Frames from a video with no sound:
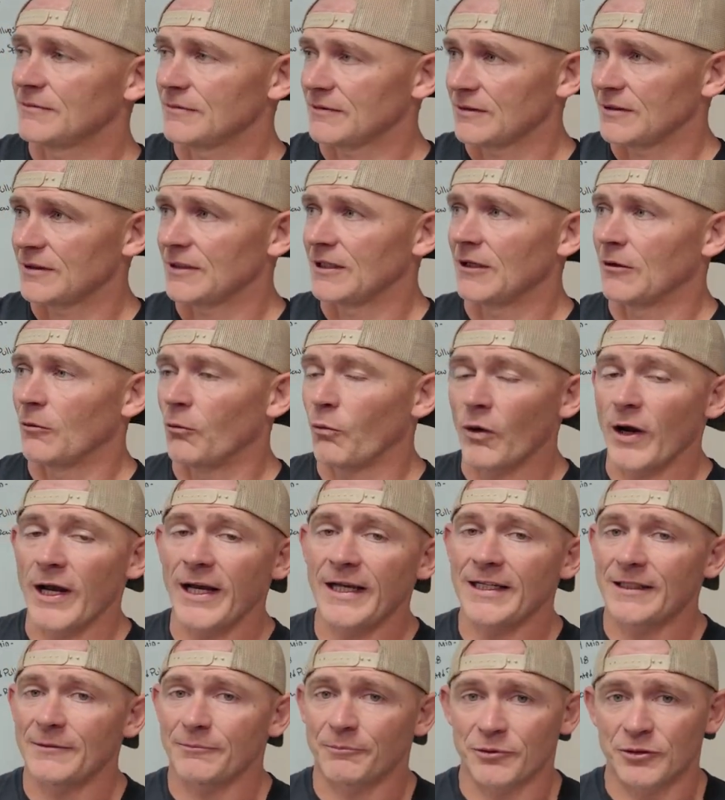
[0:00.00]
the
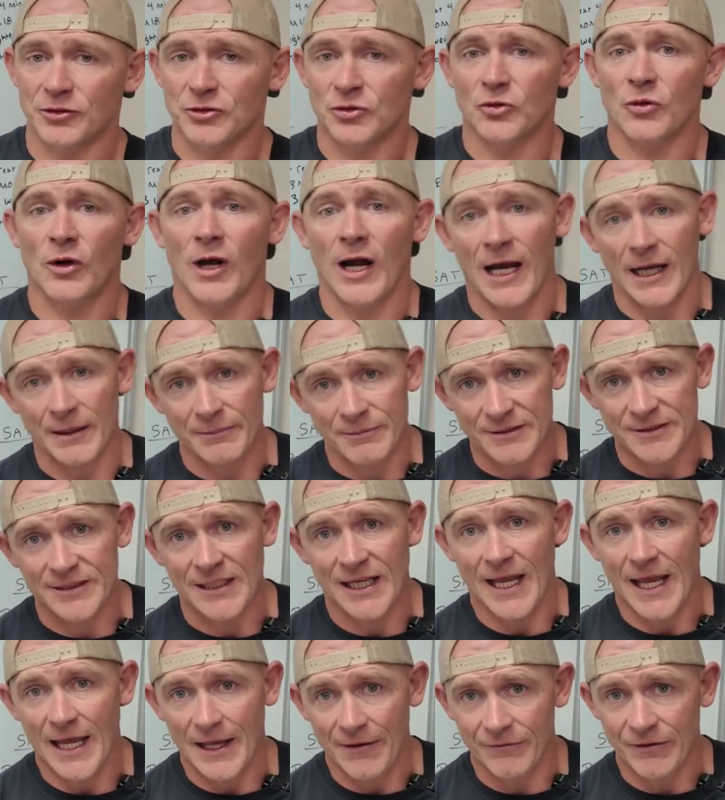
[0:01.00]
weight prescribed is
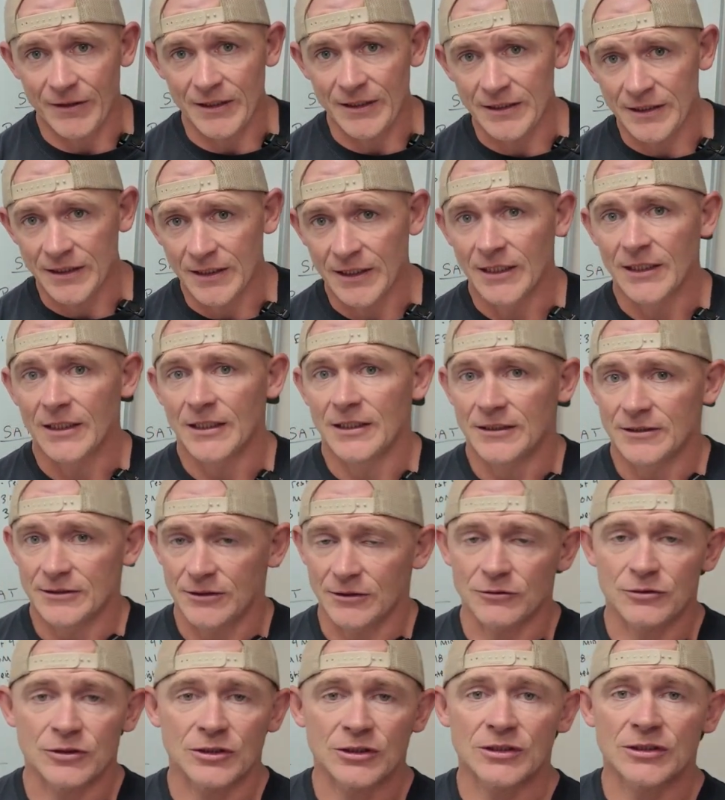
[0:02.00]
heavy. So
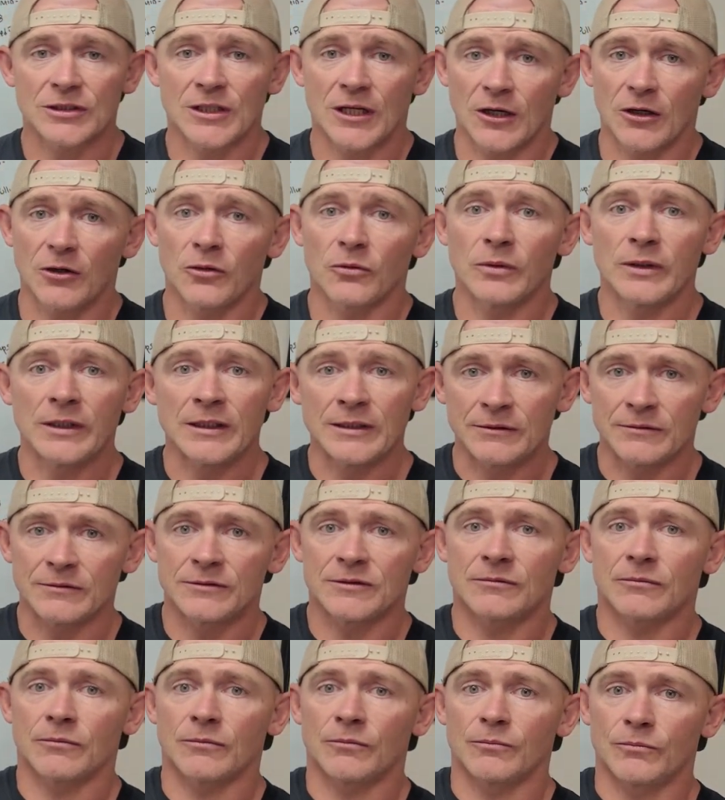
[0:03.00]
just know
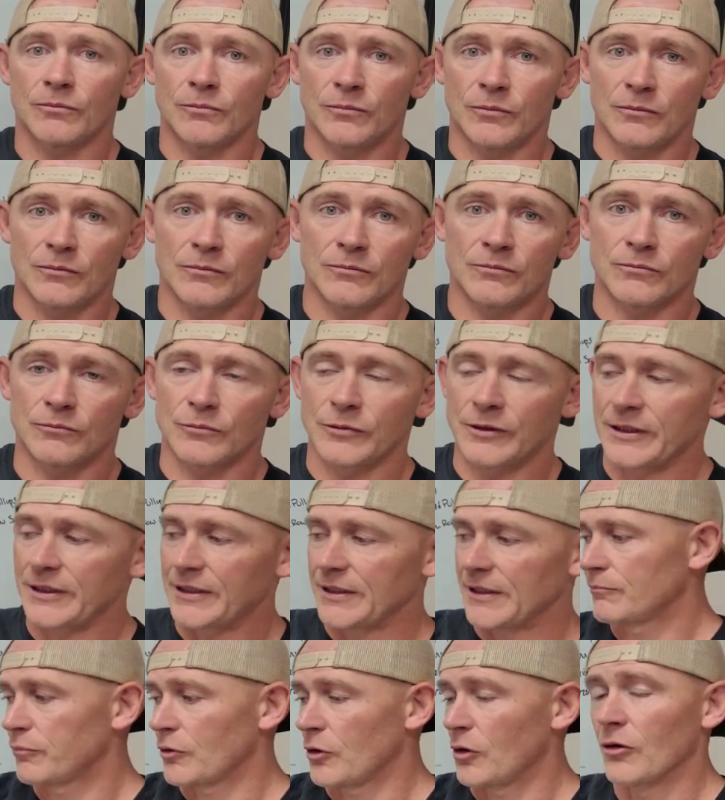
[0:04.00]
we
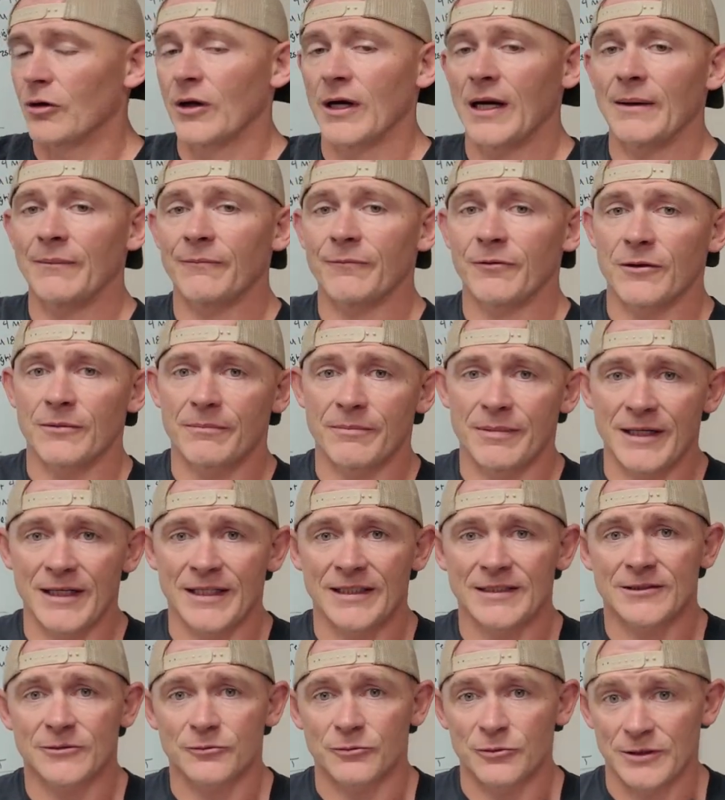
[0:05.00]
program for the
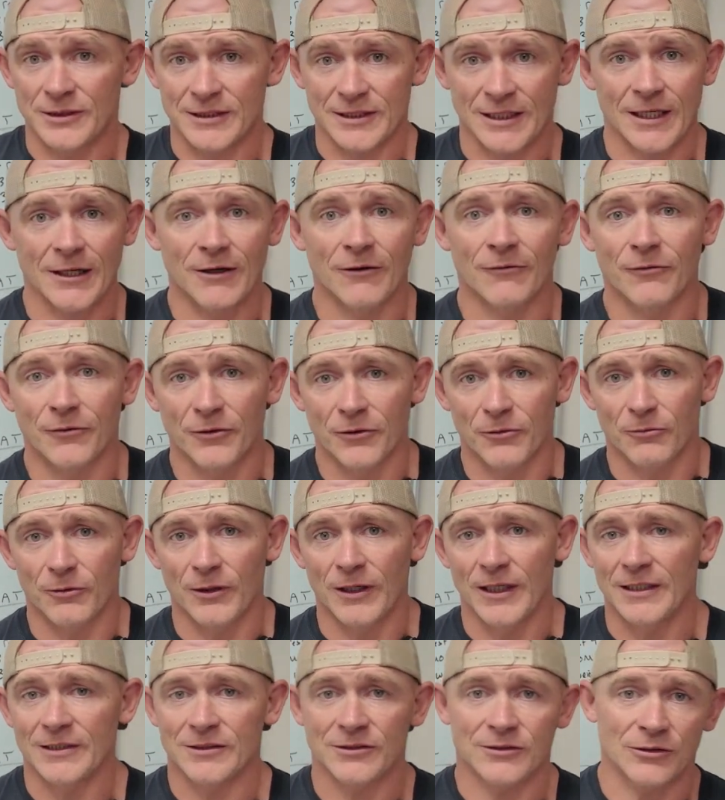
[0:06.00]
best, we scale for the
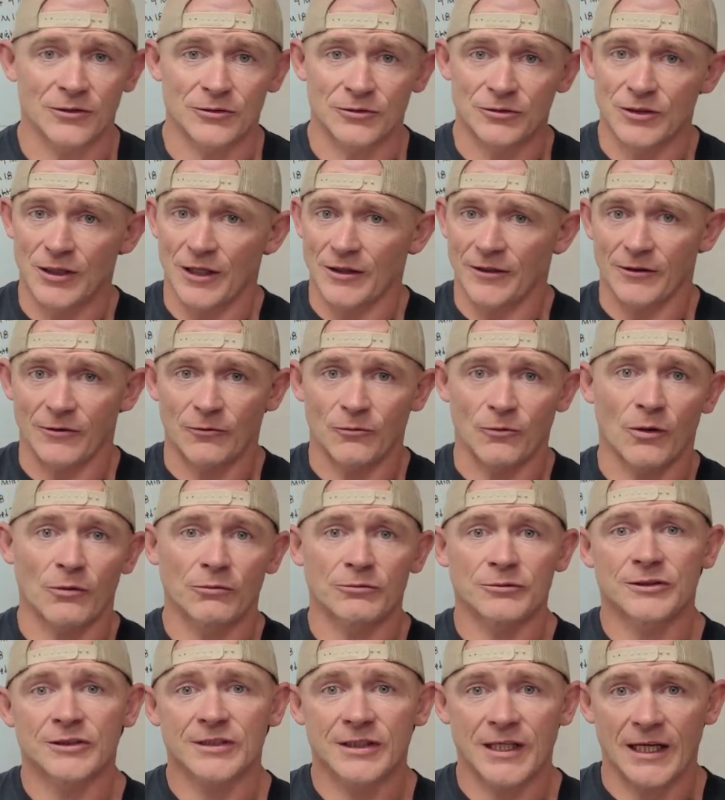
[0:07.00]
rest. There's nothing wrong
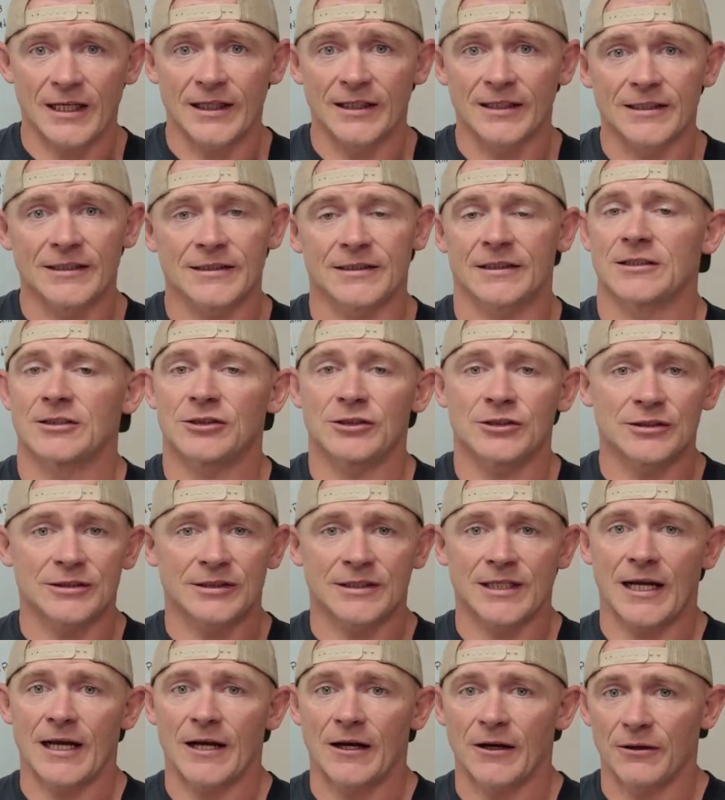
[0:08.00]
with scaling. That's just
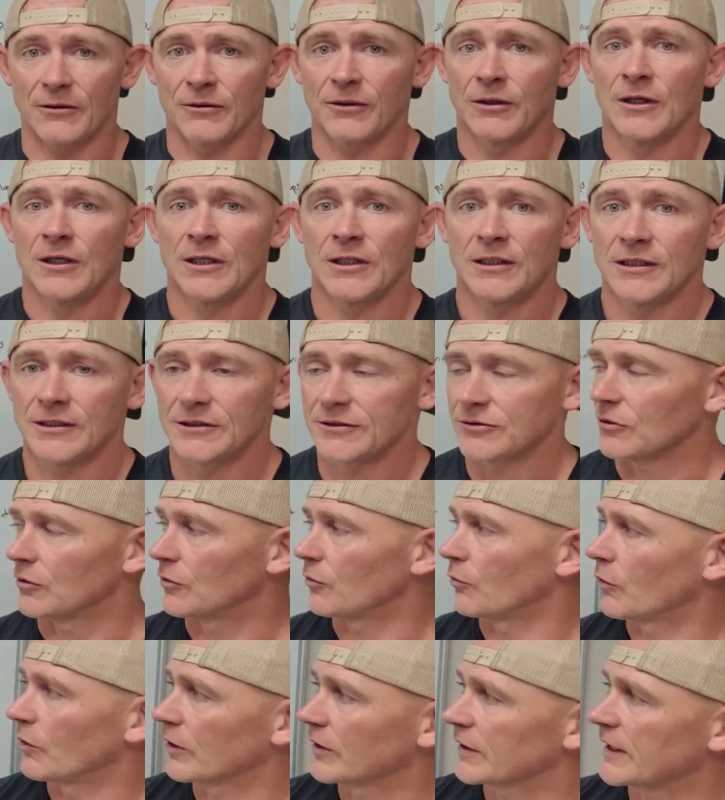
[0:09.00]
how it's going
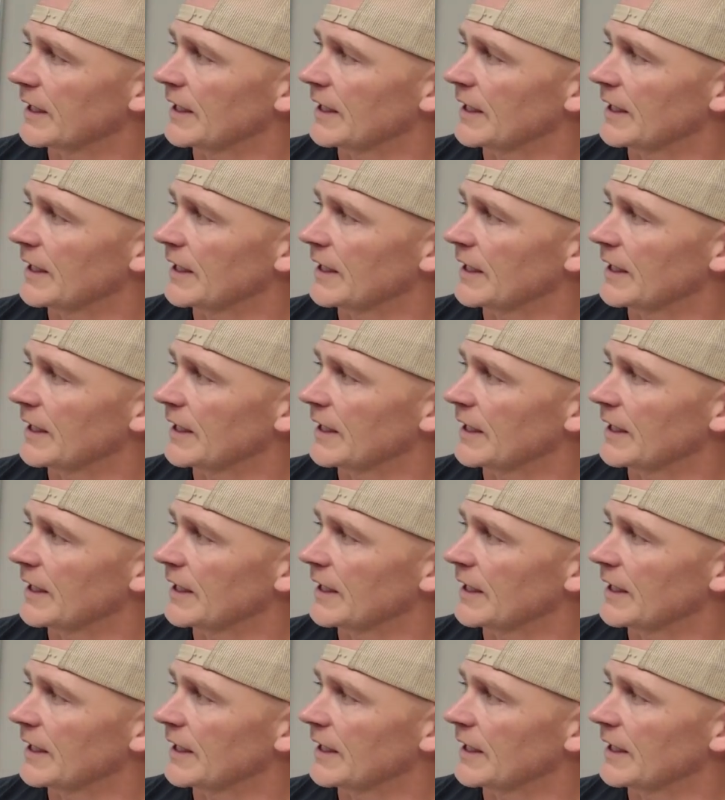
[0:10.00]
to work